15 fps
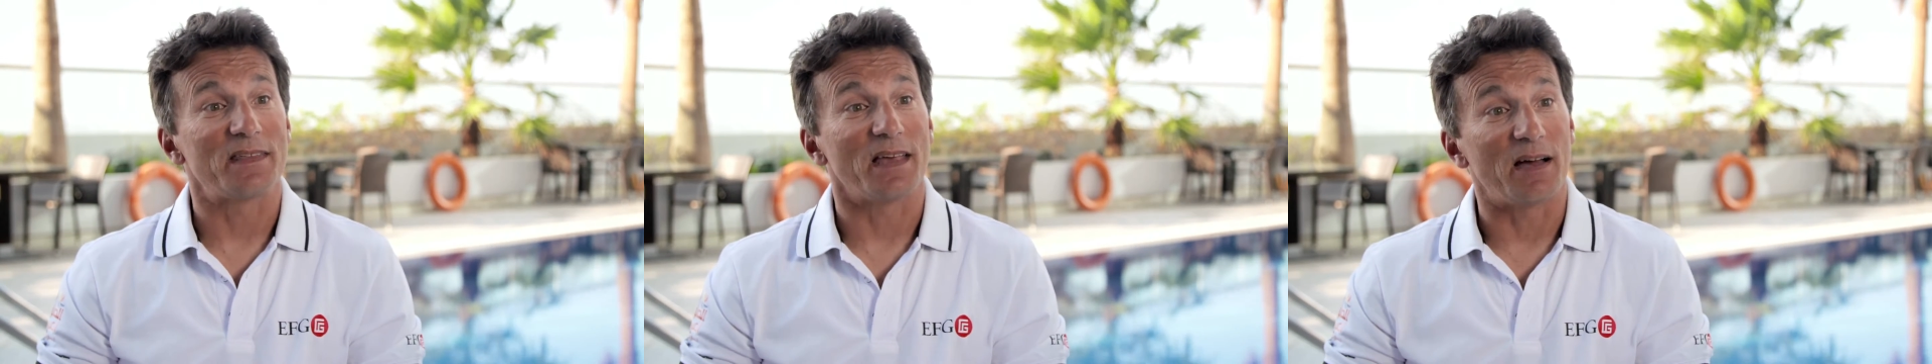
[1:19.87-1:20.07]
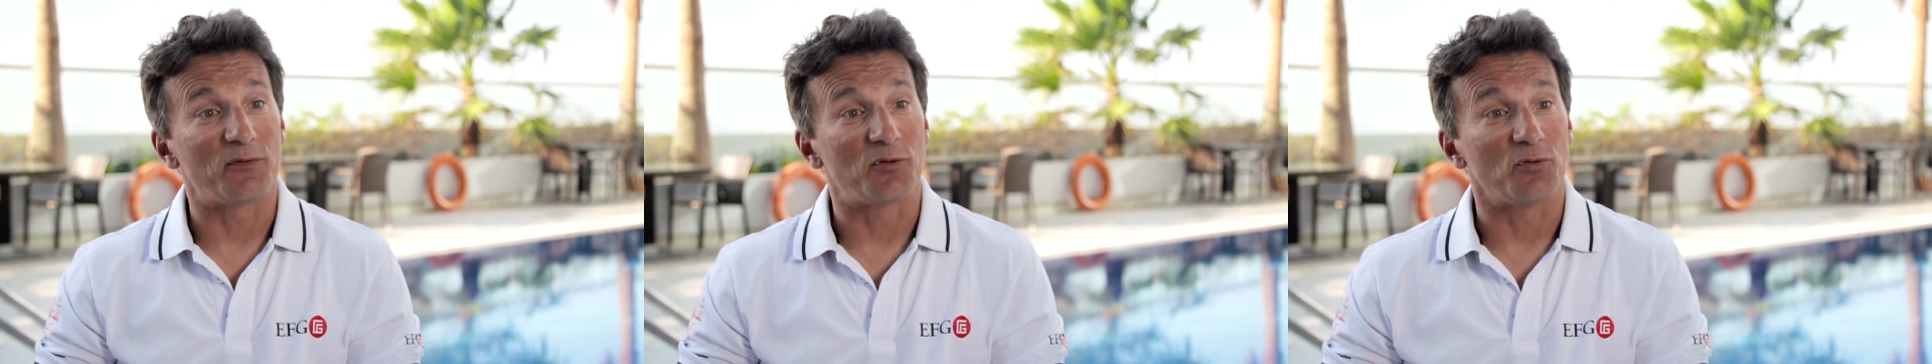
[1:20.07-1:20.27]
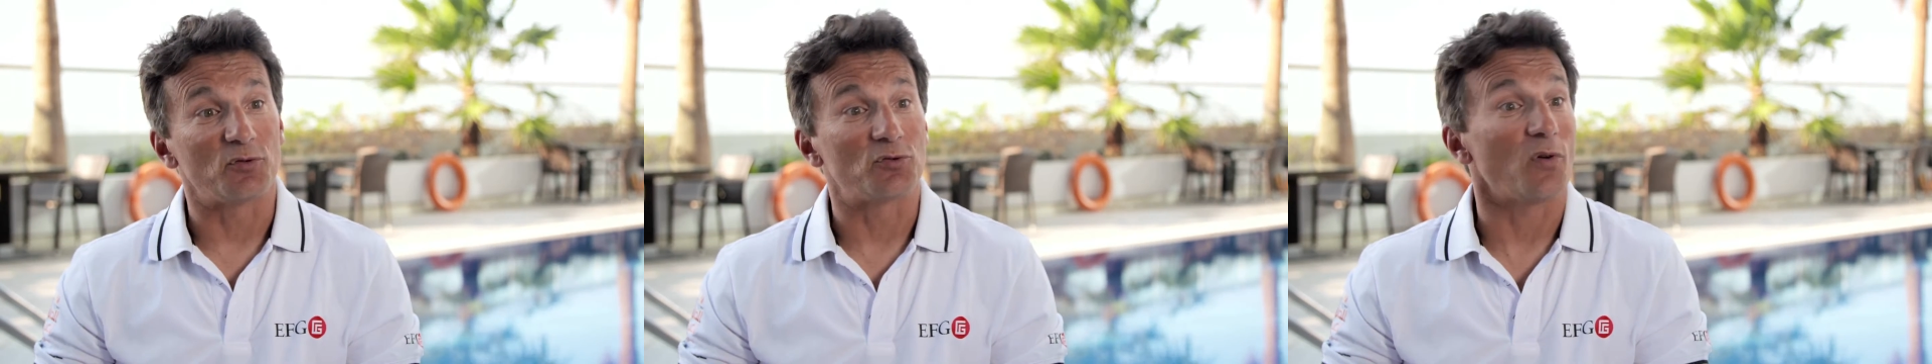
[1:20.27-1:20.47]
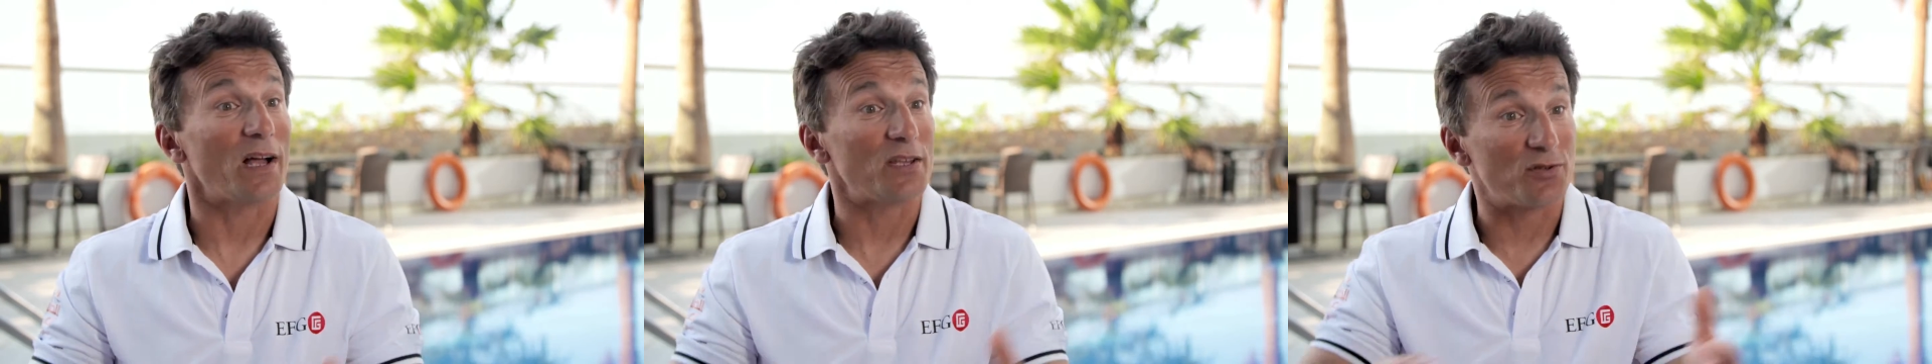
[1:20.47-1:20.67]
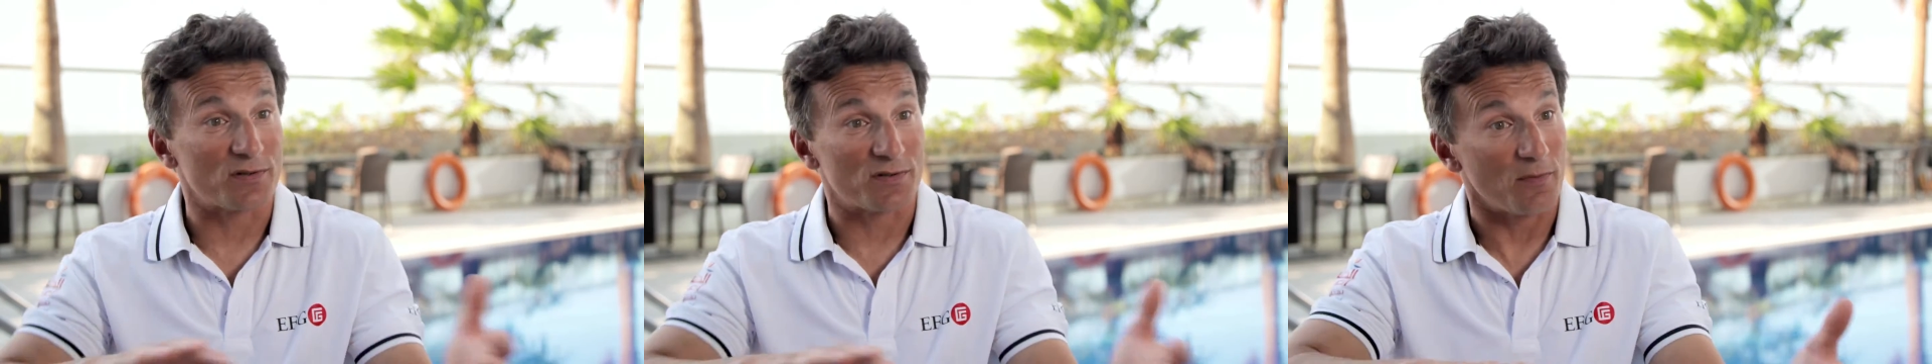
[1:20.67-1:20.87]
they have to
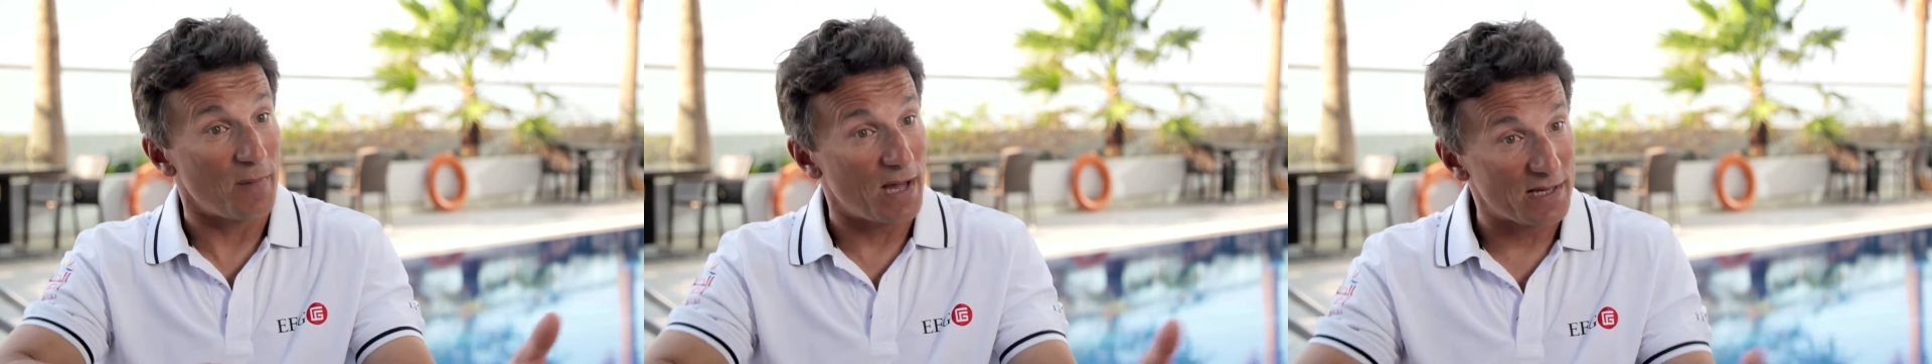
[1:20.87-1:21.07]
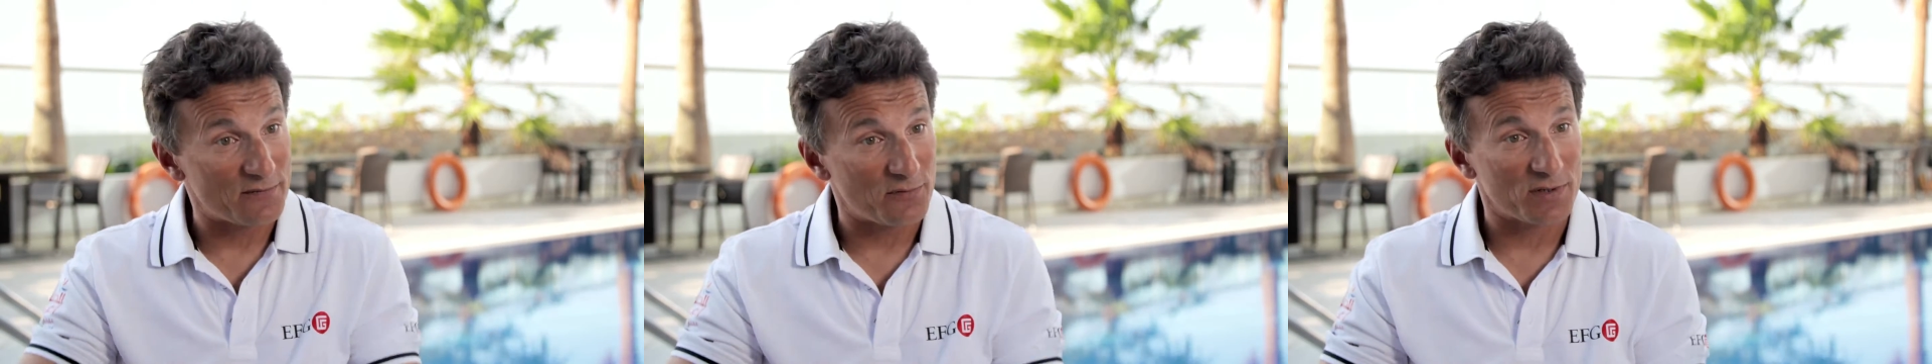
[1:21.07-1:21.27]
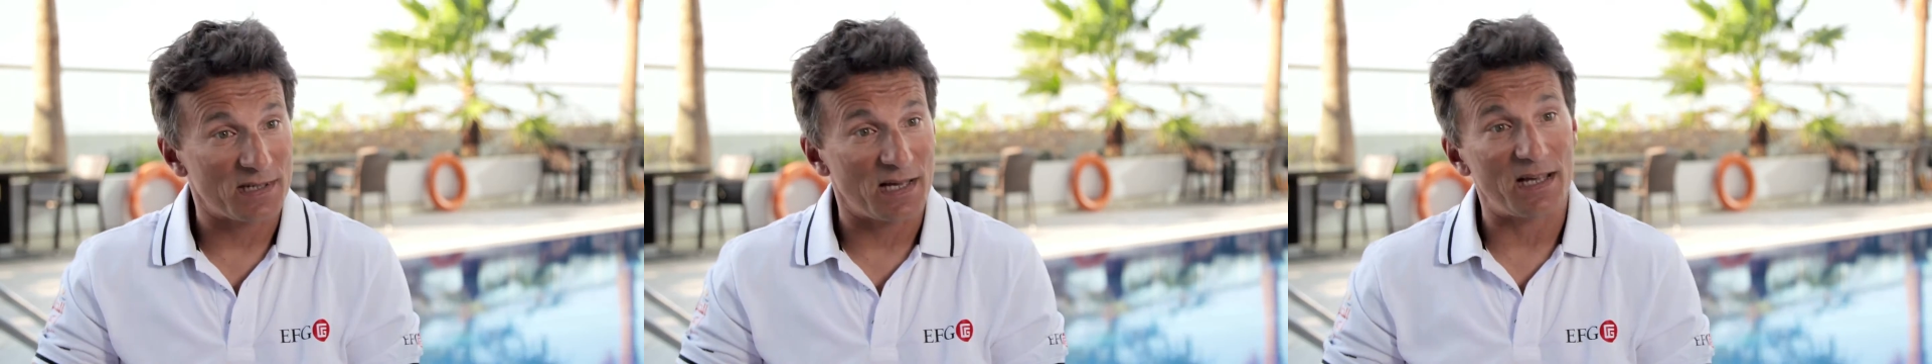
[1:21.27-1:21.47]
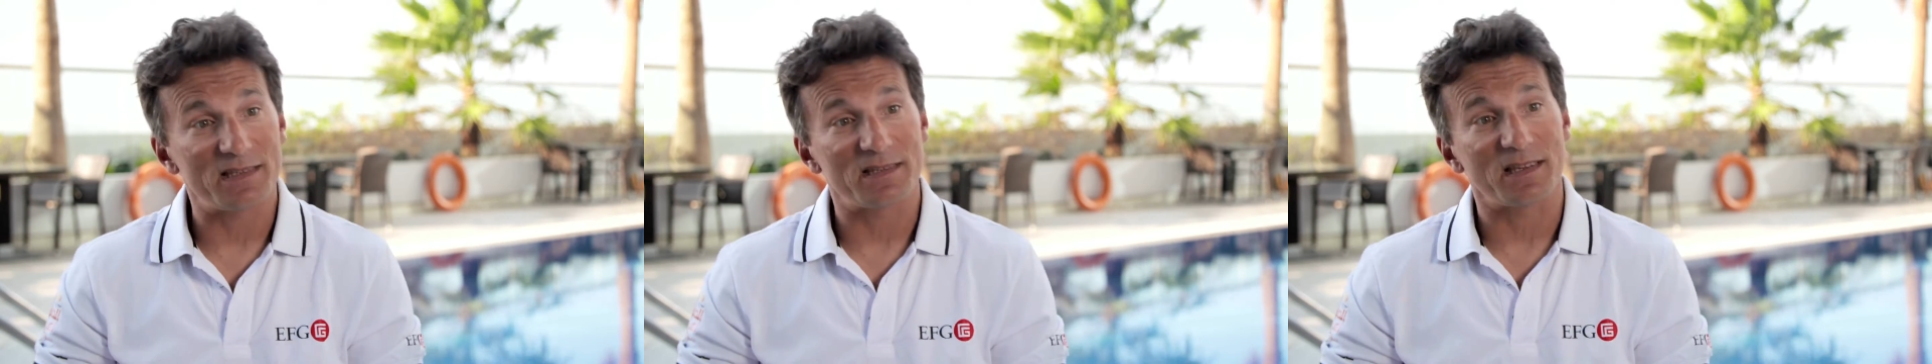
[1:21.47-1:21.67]
adjust the mast for that.